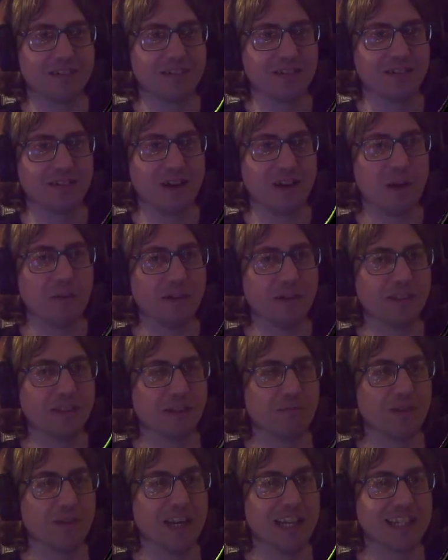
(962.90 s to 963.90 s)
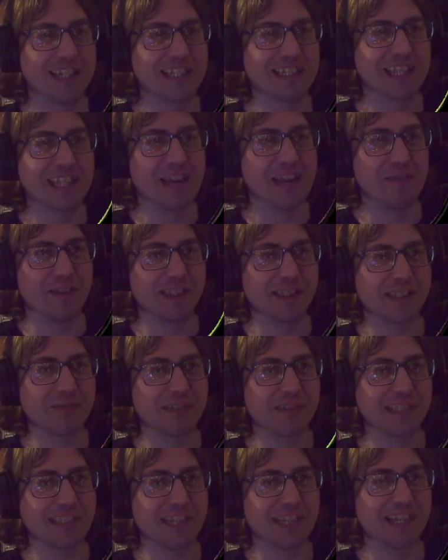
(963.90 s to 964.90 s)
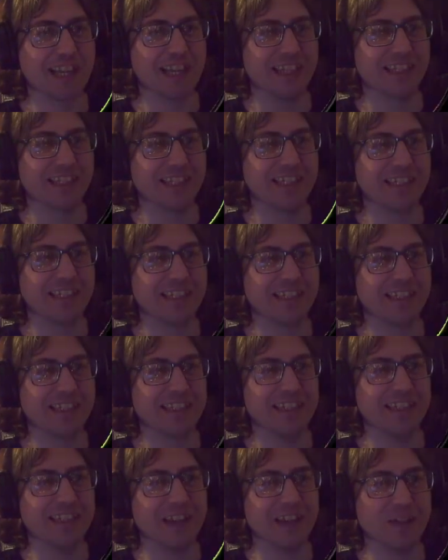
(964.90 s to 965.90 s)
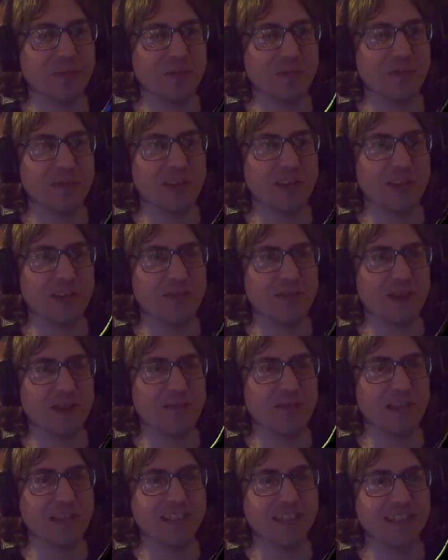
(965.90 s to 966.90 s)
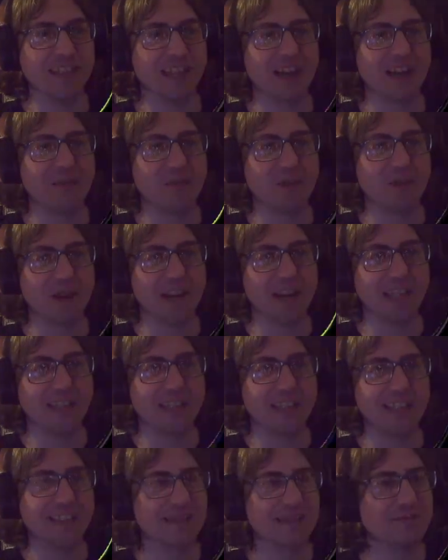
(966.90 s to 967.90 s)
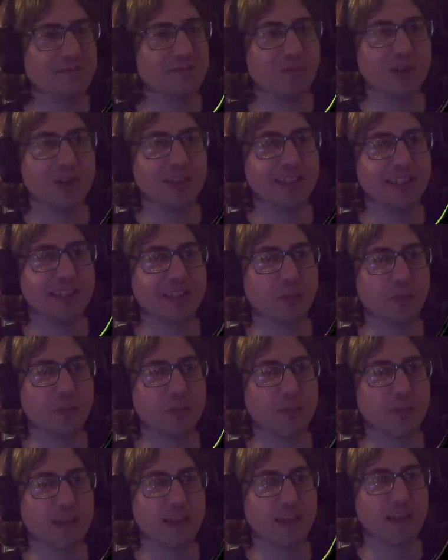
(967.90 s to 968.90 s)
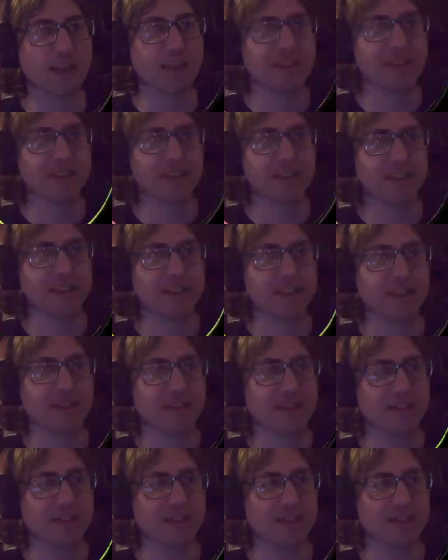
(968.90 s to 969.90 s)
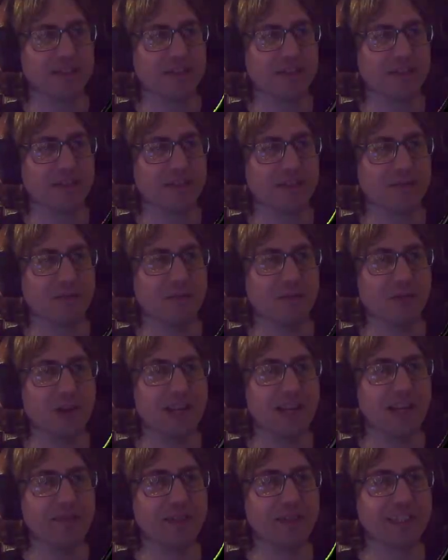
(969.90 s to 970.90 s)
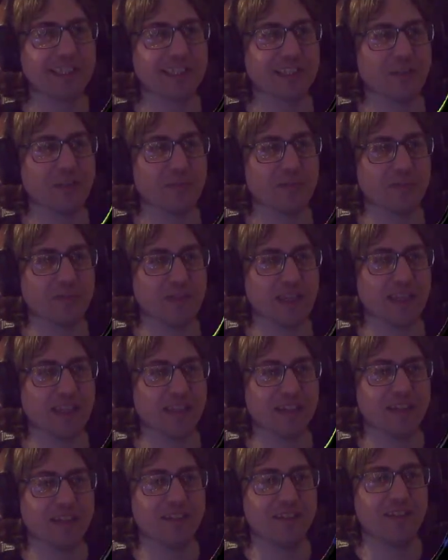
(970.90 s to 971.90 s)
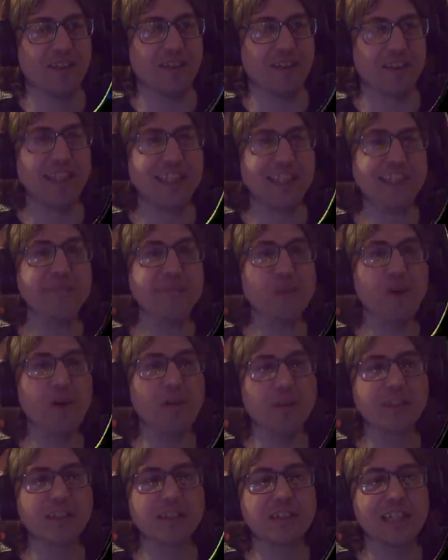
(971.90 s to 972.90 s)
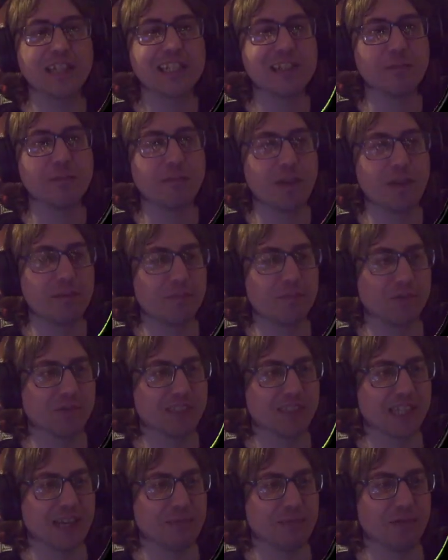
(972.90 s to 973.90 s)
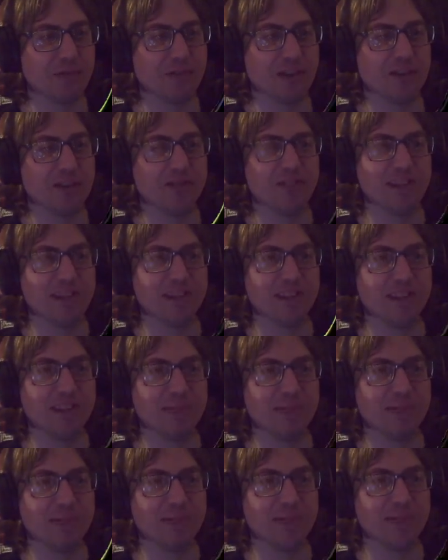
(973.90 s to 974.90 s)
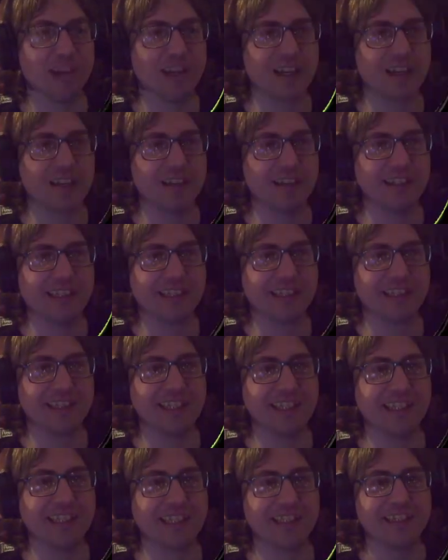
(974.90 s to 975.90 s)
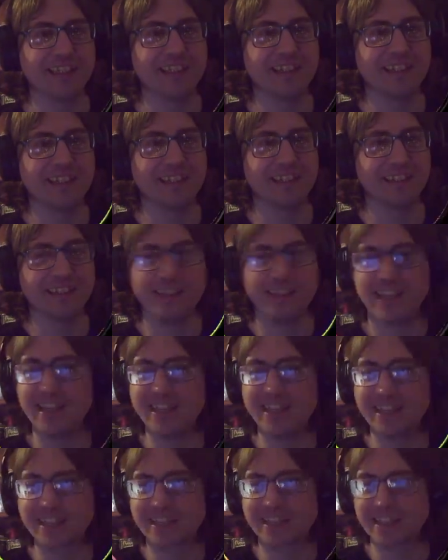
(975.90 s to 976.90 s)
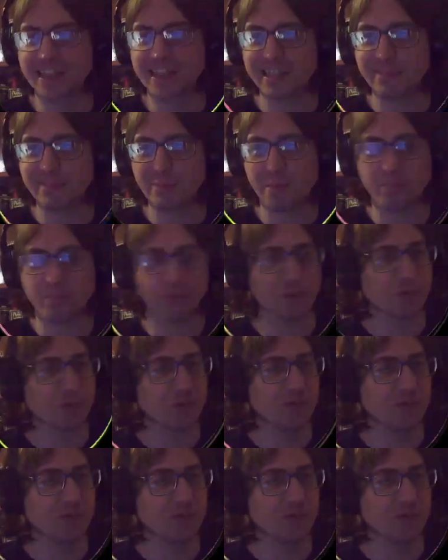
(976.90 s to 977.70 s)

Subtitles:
I wonder, will it just give it to us like it did in the other one, even though we didn't have all the letters? What stopped me there? What even stopped me? Right, this is more of a traditional pinball table, though. Like, you would recognize this instantly as pinball.